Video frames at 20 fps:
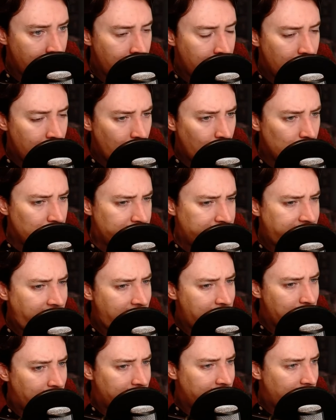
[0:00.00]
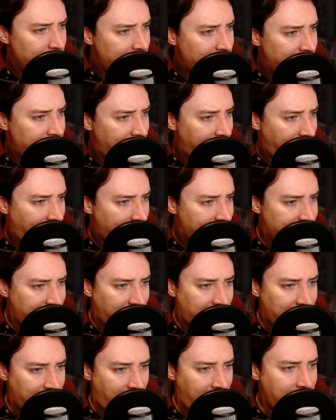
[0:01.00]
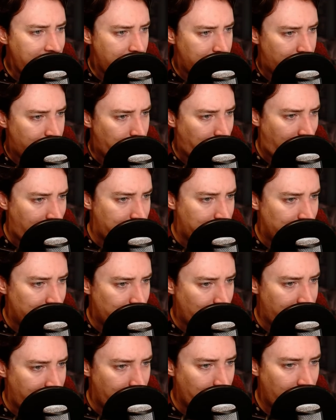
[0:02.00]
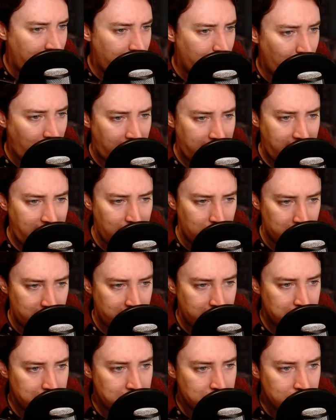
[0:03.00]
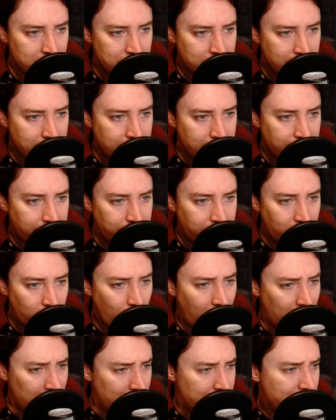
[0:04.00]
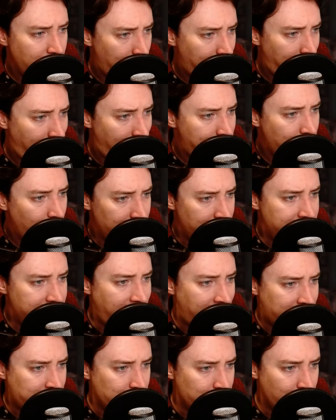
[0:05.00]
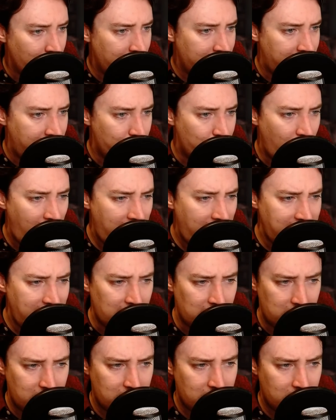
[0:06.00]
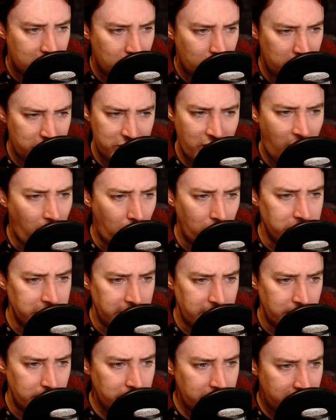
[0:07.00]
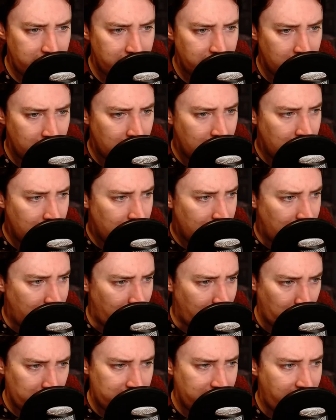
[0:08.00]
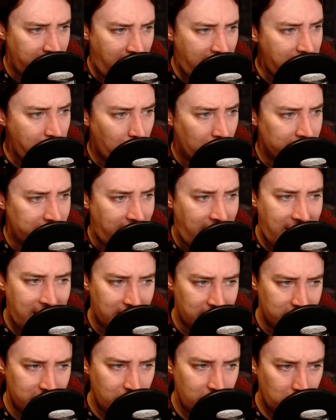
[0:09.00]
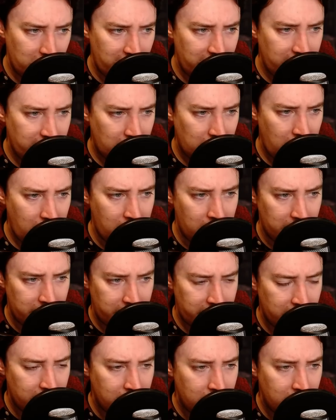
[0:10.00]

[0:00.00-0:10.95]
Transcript: All the same, I noticed that he hadn't taken any of the papers with him when he ran out. Well, the top paper on the desk was written in red ink, which no one used, and it wasn't in anyone's hand who was in the class.